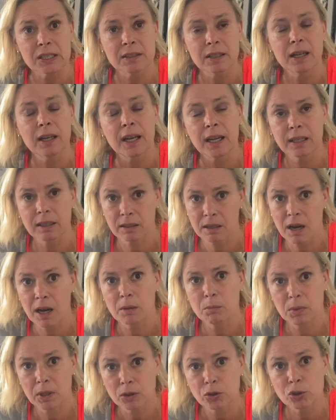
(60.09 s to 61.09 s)
They like high
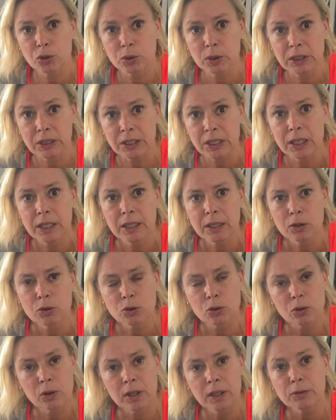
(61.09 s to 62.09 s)
blood sugars,
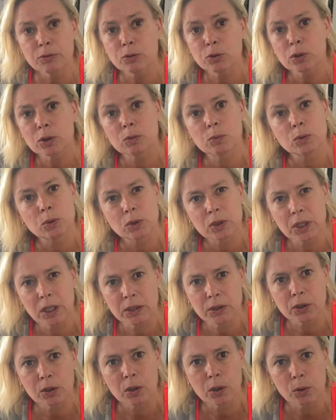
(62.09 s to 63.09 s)
so therefore the wound
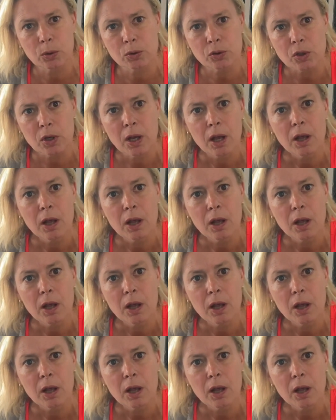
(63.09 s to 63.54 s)
can't close.